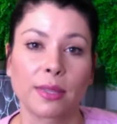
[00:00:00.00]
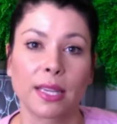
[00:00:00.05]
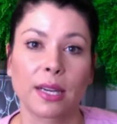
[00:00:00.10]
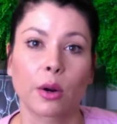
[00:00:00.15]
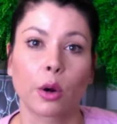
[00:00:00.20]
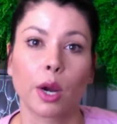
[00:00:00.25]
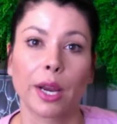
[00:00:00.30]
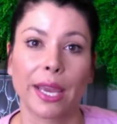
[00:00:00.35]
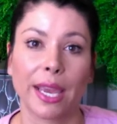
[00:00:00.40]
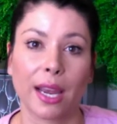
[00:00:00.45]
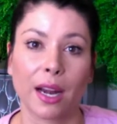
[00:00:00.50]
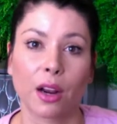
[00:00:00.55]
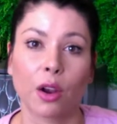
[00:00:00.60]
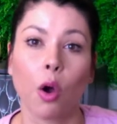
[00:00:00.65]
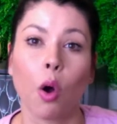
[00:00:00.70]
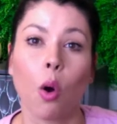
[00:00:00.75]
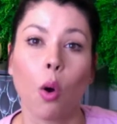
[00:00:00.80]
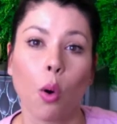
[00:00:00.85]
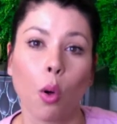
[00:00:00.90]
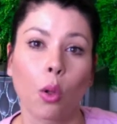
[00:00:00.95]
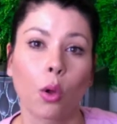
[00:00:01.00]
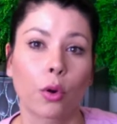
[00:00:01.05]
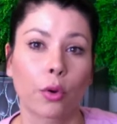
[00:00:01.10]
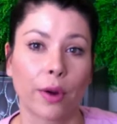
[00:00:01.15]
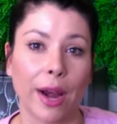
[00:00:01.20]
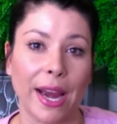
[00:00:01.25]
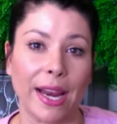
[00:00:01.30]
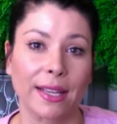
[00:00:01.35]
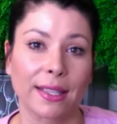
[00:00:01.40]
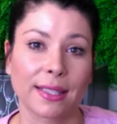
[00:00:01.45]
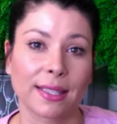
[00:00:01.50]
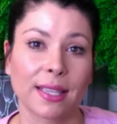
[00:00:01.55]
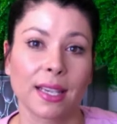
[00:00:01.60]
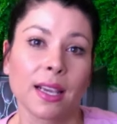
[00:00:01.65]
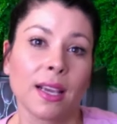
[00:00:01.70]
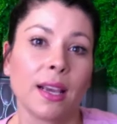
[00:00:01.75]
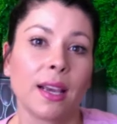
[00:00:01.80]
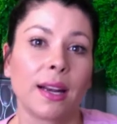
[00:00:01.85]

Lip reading: and organic whole grains.